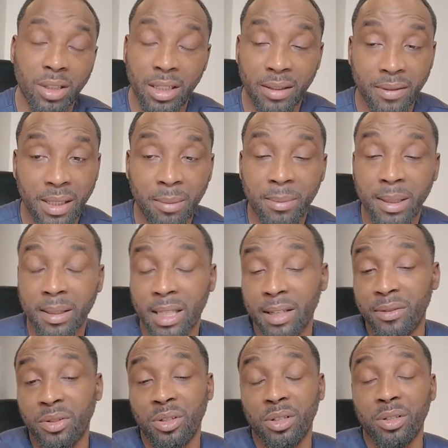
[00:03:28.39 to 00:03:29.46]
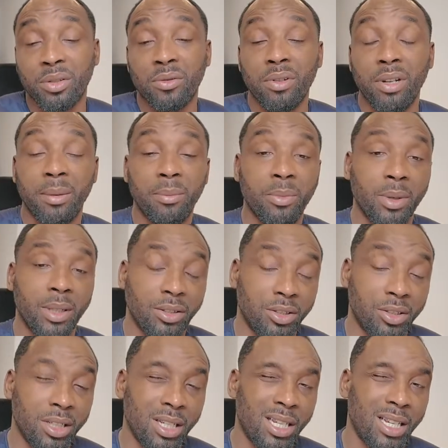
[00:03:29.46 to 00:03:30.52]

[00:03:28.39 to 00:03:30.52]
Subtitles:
And if someone gives you a script which